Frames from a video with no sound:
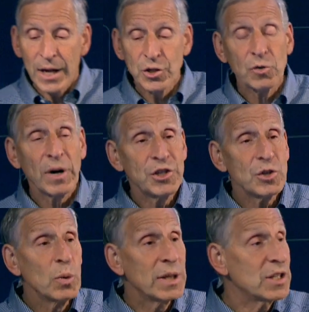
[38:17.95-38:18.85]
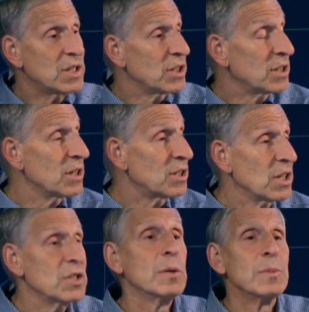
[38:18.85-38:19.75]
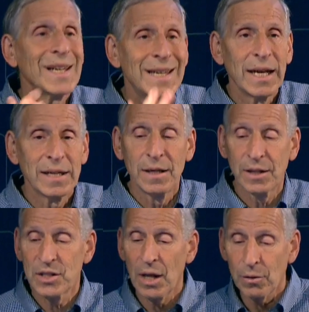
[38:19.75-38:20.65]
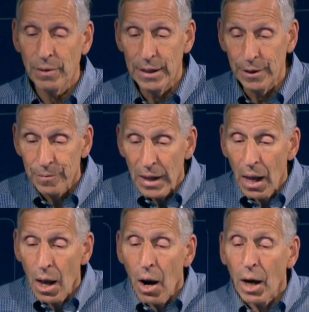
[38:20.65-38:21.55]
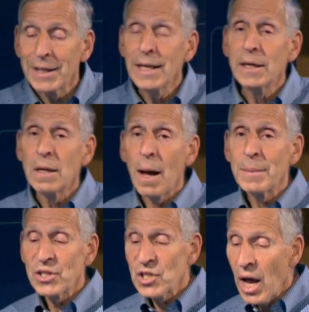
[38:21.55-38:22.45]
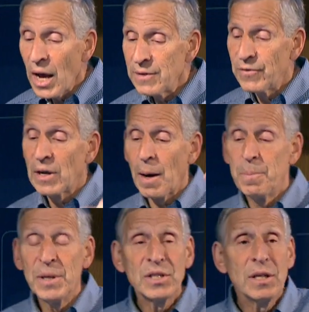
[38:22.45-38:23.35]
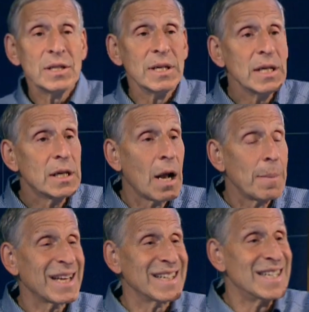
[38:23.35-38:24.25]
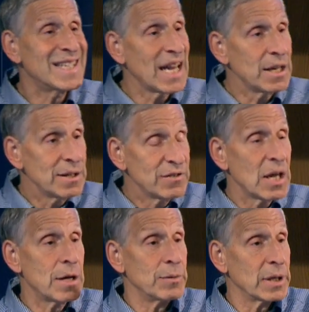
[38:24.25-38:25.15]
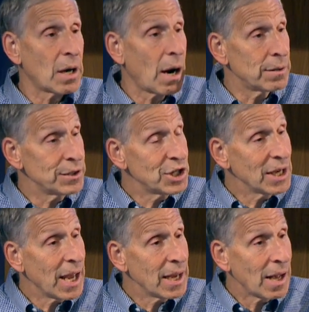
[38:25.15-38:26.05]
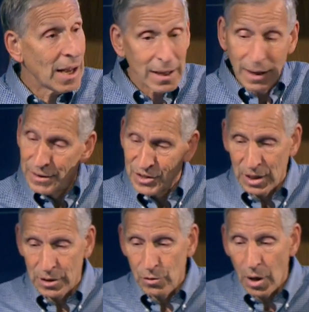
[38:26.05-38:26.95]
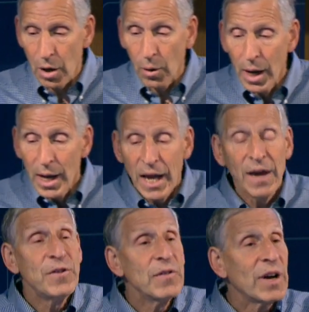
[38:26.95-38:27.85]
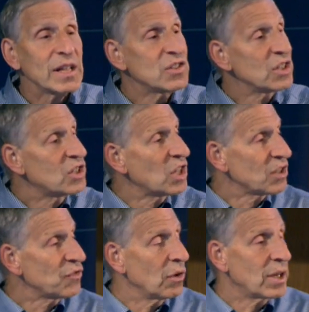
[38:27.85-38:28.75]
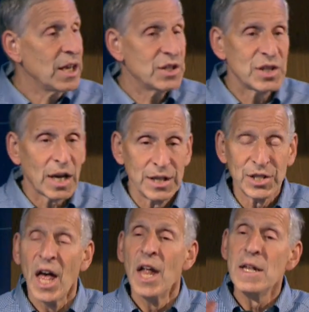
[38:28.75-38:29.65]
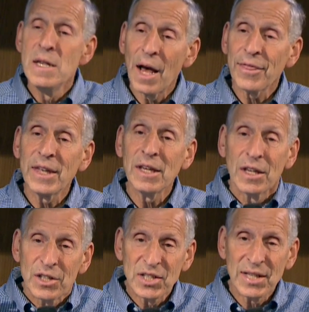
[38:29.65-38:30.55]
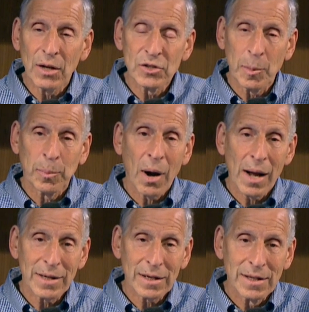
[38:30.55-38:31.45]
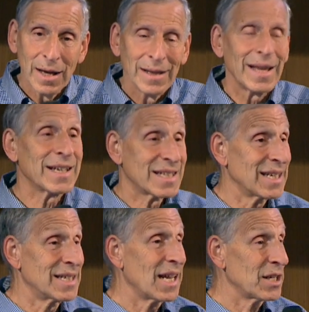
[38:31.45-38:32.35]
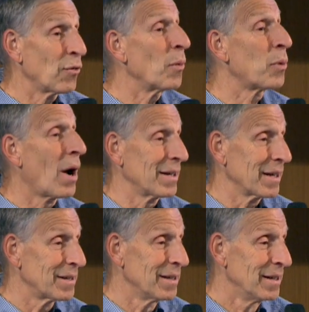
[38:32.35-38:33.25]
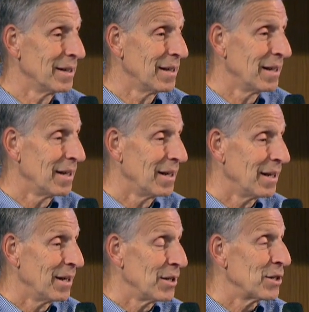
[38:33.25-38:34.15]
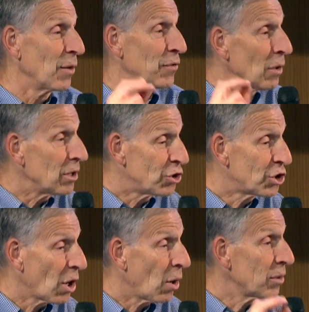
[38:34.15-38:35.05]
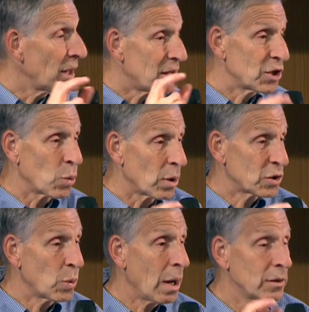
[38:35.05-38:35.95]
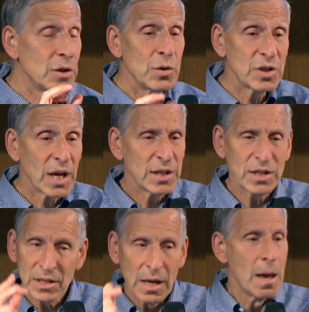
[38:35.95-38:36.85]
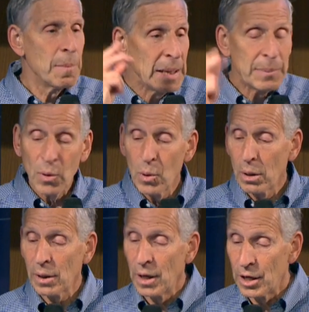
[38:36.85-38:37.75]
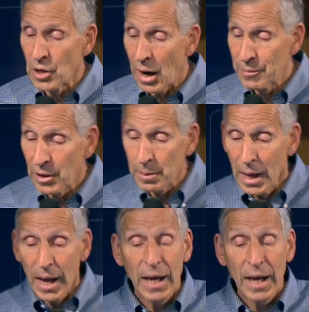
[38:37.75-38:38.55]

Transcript: Integration with existing systems, again, an accelerator. On the economic side, if you've got business and economic incentives that are encouraging AI, it's going to grow. If you've got successful case studies, nothing sells a product like a successful product. So if you can show that this works well in use cases, people will adopt them.